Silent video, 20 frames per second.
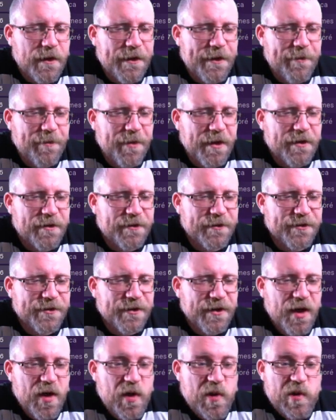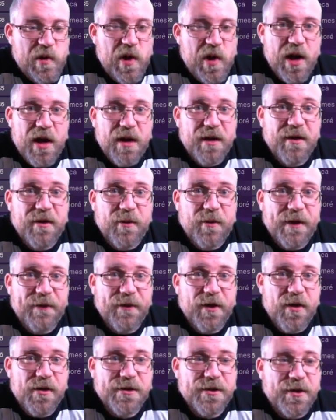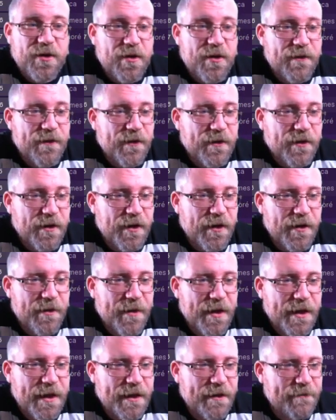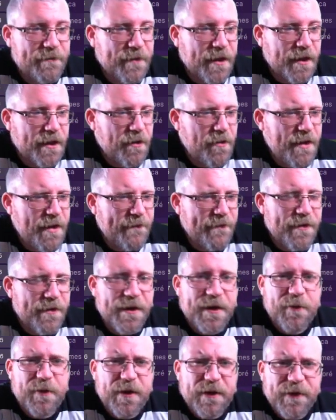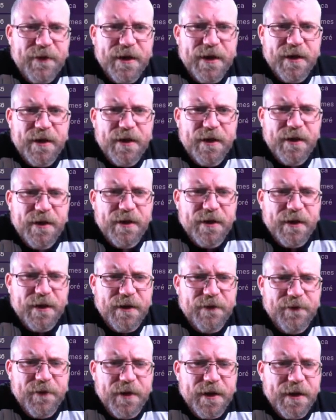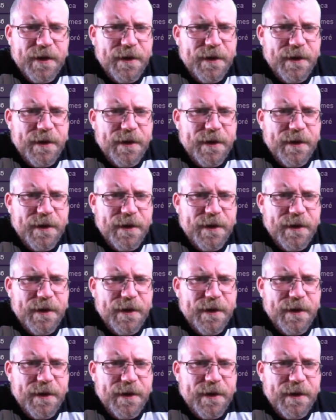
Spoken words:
Because we've looked awful at the minute. I don't even think we've had a highlight, have we?